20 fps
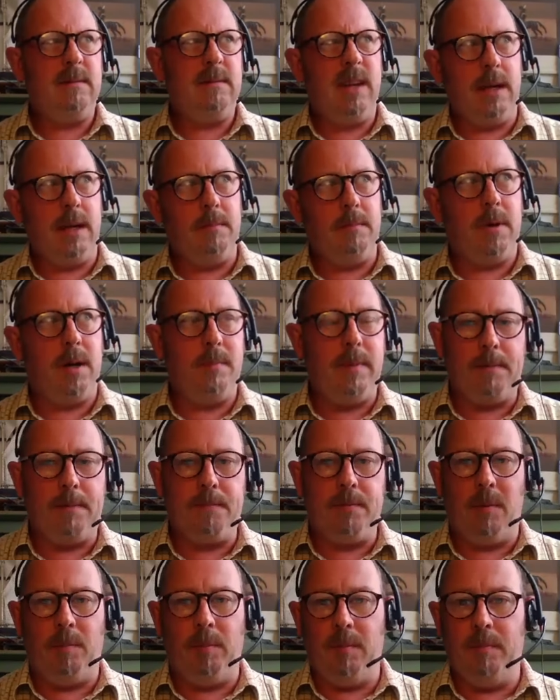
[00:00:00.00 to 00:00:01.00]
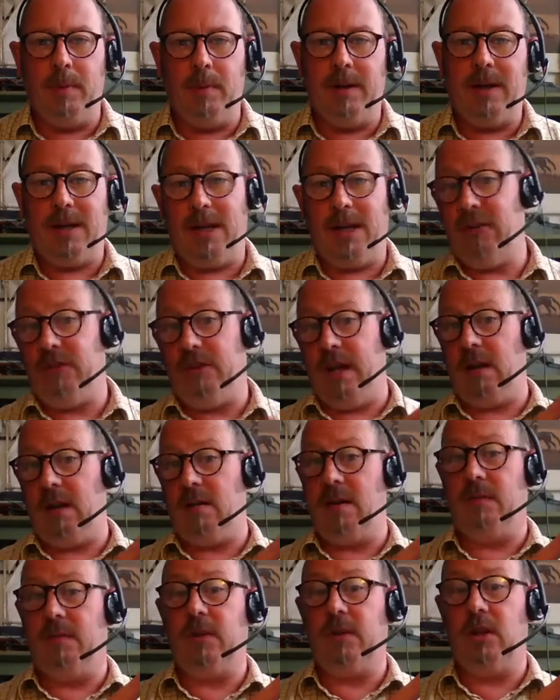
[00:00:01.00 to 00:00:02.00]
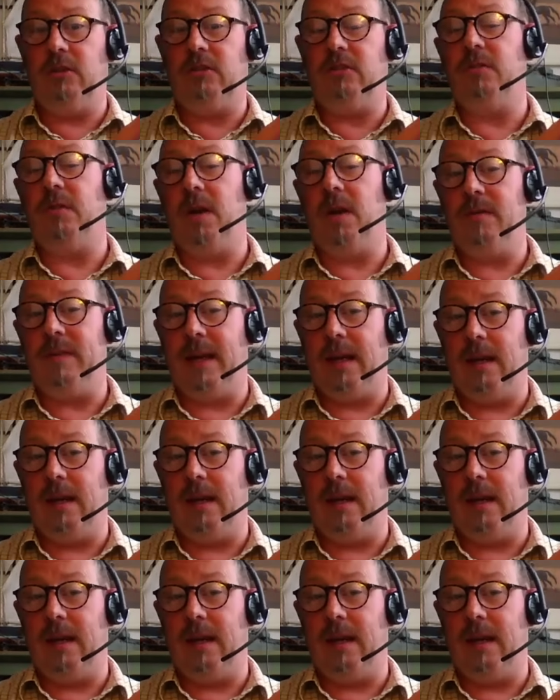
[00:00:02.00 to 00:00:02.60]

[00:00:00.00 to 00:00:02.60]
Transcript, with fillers: yeah, it might be a problem, but is the aircraft going to survive